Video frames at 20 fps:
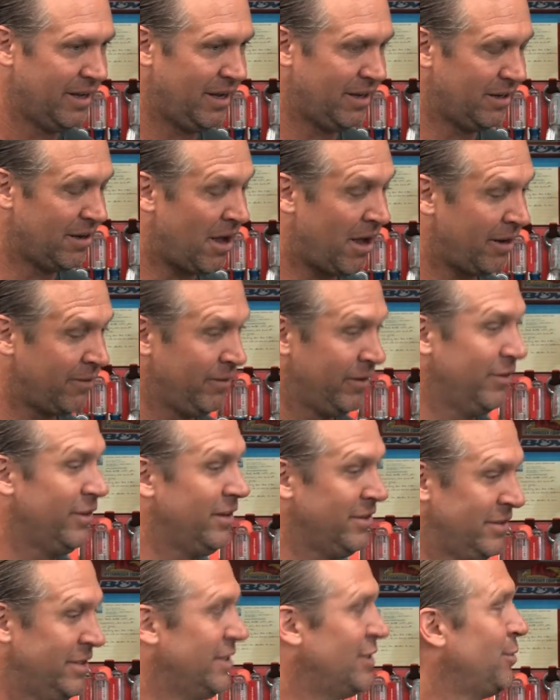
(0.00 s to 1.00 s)
A lot of it
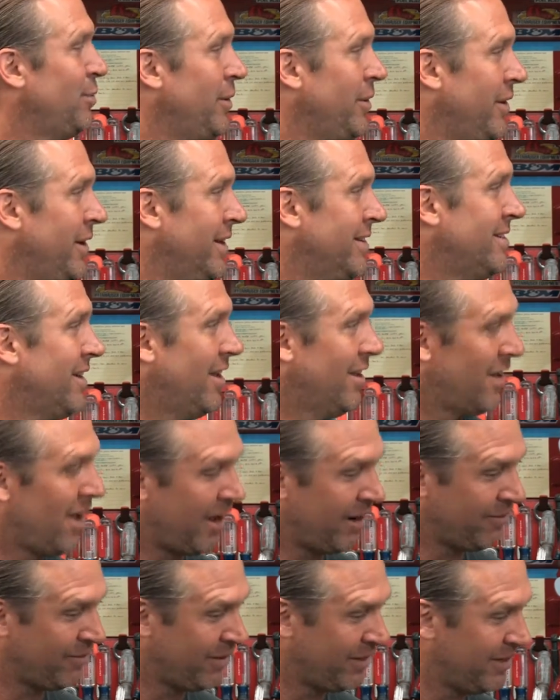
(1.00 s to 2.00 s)
is experience. A
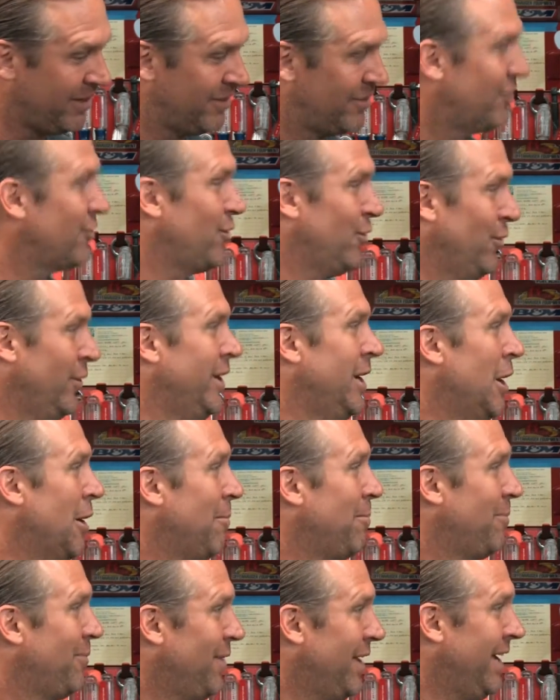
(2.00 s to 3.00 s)
lot of it is screwing up
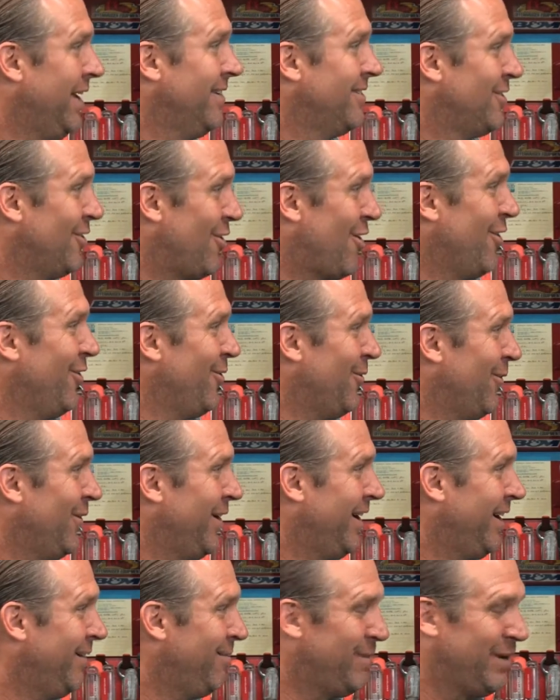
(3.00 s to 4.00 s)
things along the way.